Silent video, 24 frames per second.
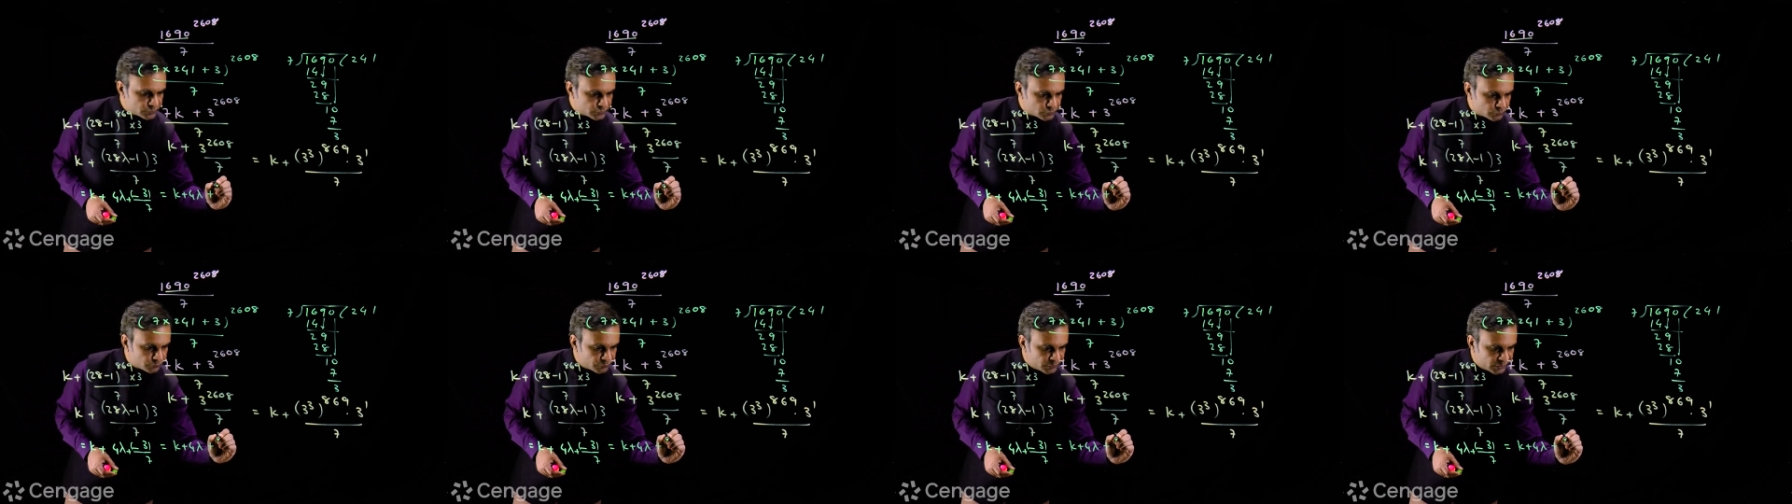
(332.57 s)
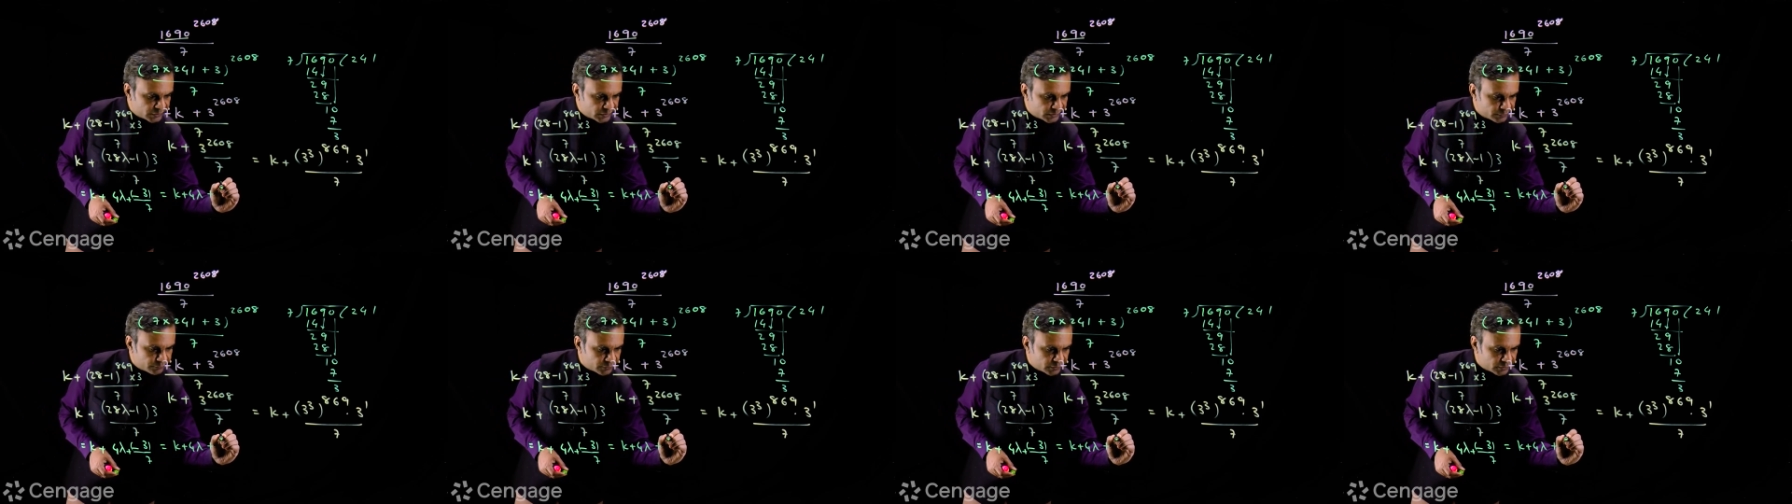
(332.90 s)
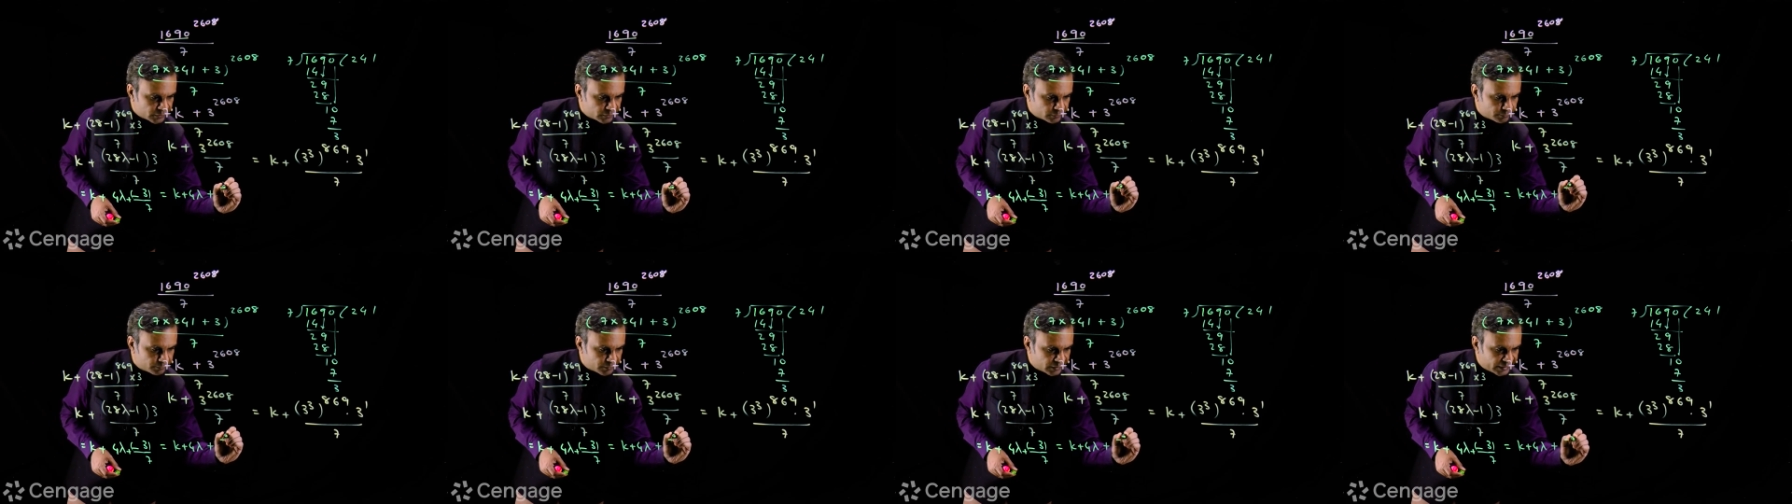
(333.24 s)
So we have
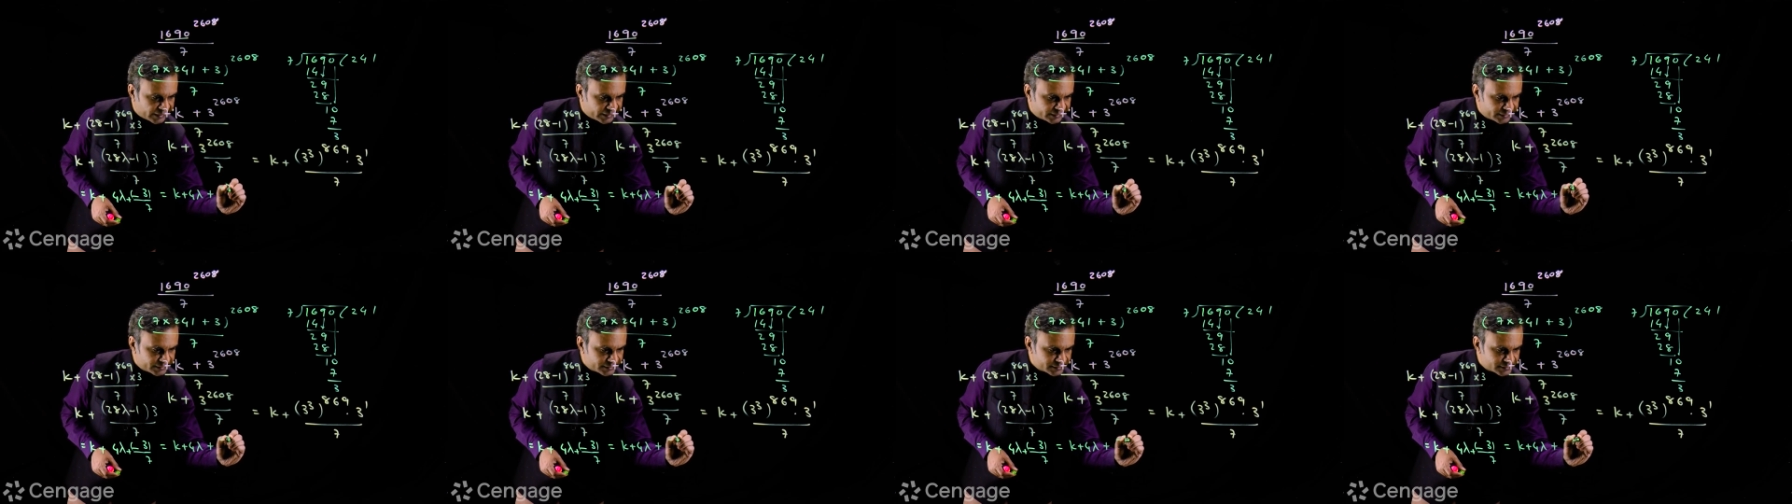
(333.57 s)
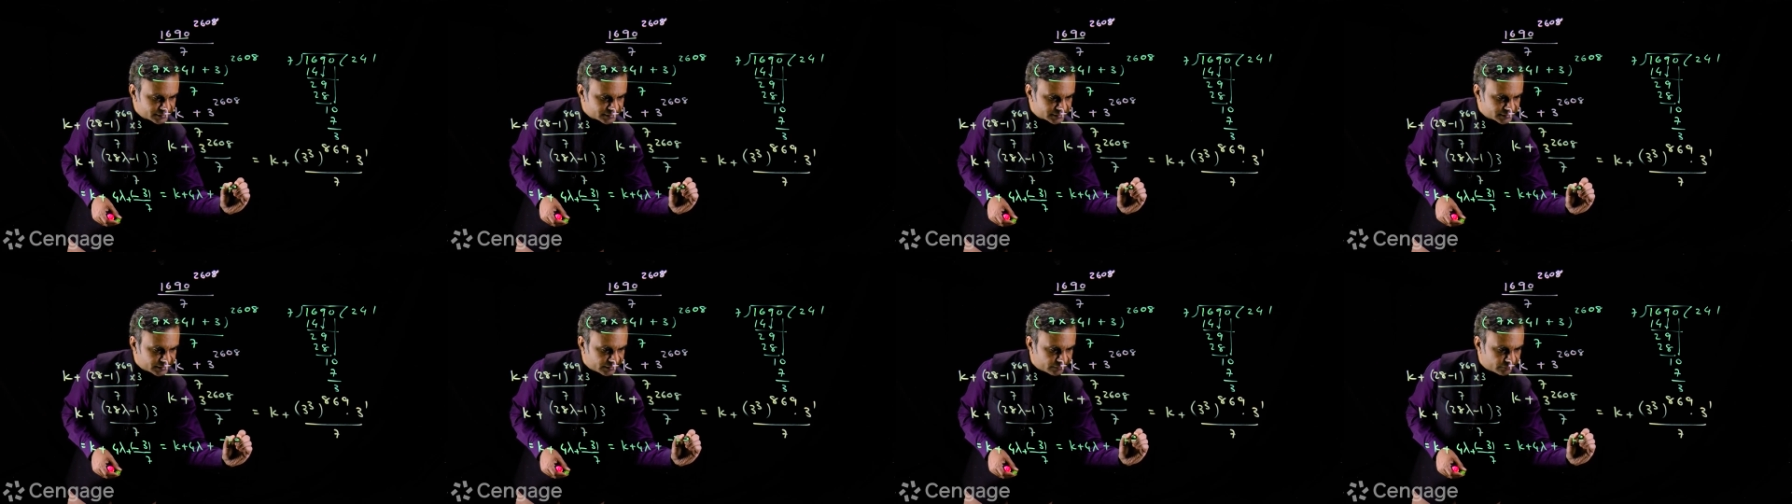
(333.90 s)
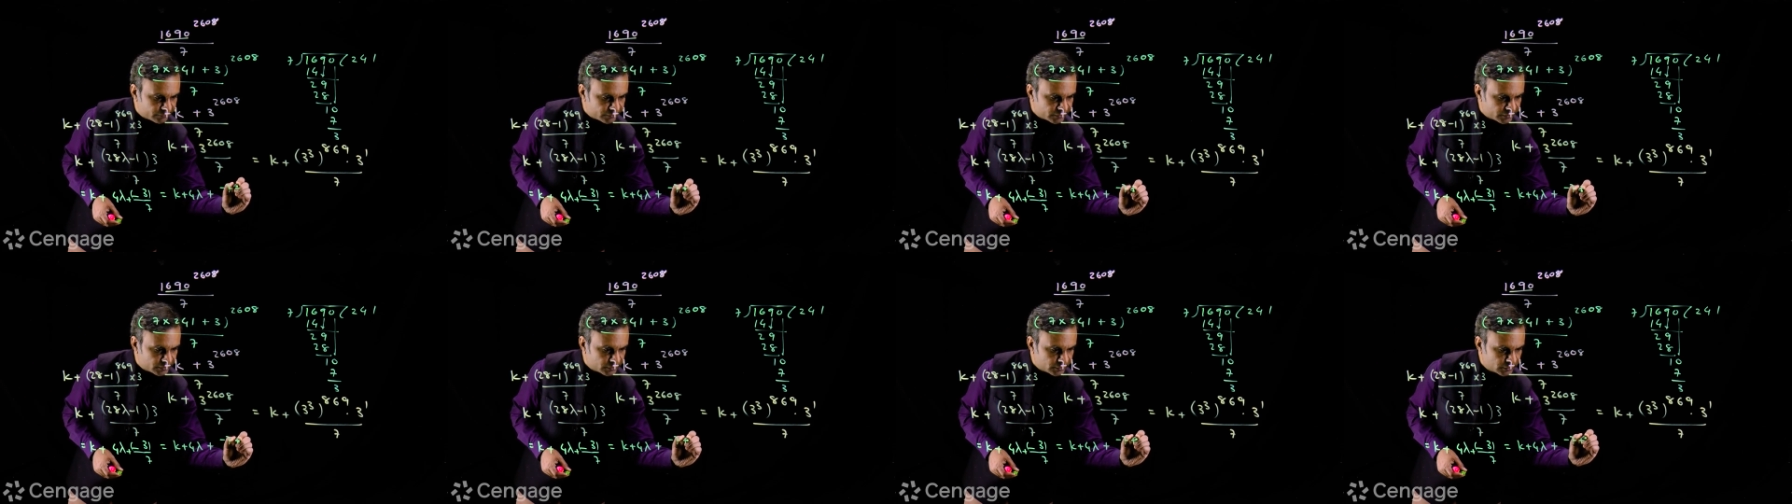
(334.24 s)
here minus
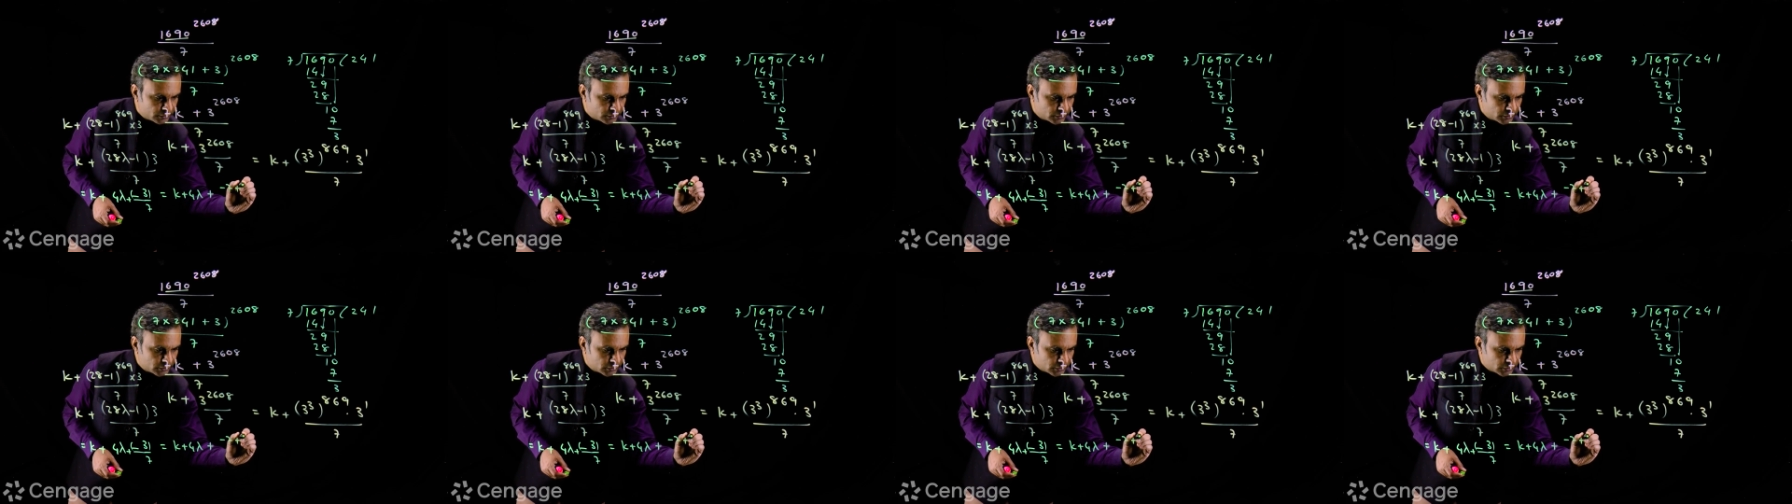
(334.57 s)
7